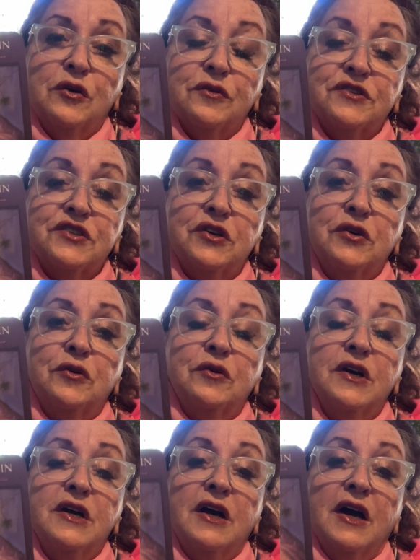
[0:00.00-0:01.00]
So
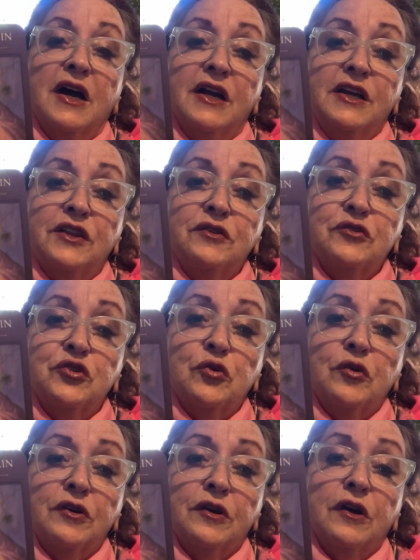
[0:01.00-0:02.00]
another
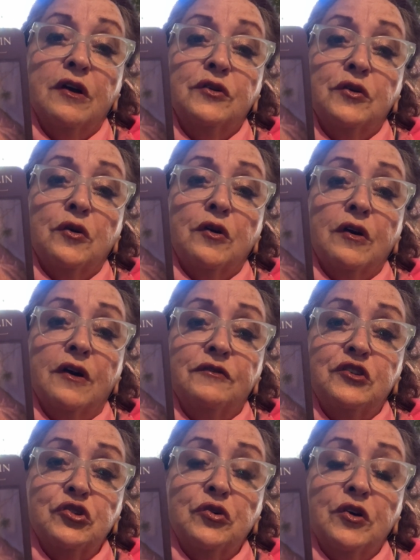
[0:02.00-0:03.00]
door of
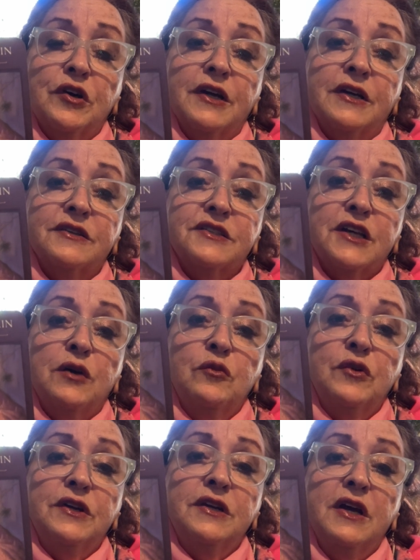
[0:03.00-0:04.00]
joy,
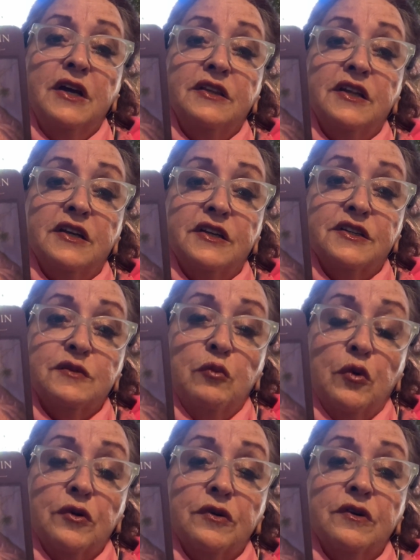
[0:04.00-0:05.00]
someone that is
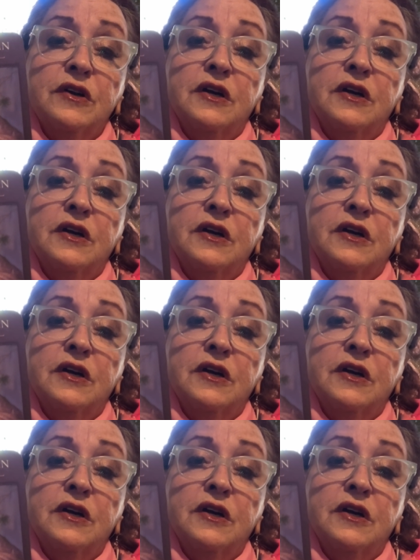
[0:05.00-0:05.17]
more